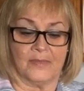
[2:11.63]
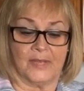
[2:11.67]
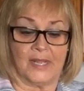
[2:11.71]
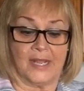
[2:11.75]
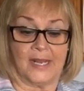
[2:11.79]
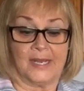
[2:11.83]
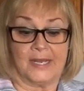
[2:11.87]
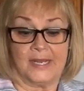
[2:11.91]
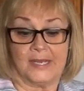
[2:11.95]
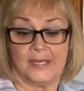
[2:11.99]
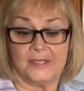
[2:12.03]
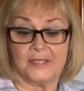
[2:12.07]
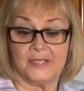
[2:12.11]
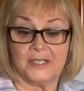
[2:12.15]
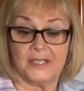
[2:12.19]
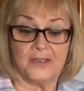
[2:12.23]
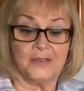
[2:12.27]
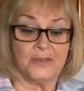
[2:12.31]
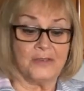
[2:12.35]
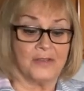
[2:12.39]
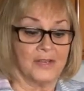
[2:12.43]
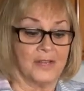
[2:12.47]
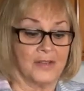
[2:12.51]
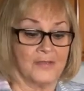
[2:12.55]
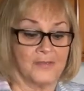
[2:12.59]
And he
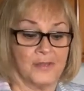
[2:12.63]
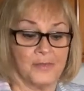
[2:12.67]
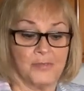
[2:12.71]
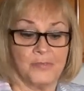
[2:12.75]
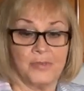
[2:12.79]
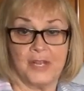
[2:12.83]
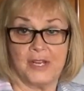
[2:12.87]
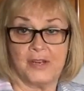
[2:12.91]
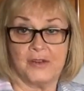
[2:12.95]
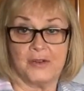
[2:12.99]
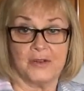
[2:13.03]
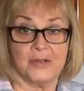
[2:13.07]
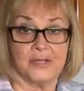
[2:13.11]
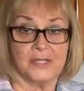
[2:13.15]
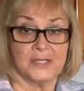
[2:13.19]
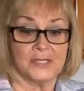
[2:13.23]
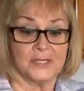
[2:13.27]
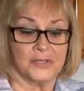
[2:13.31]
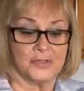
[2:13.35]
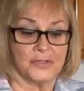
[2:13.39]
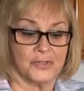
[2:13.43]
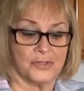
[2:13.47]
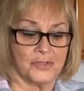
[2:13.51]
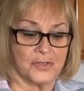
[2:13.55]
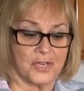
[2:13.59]
continued giving Peter his
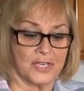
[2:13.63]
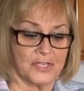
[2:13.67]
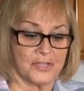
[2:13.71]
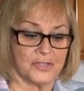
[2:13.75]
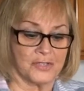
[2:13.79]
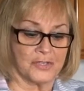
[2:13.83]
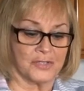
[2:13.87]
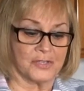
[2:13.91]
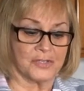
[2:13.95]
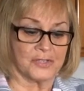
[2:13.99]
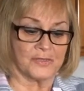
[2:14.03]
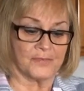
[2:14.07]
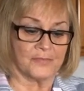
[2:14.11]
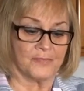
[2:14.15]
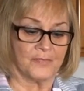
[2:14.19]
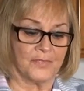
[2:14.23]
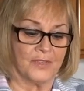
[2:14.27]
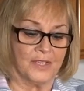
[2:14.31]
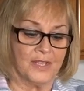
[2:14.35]
instructions.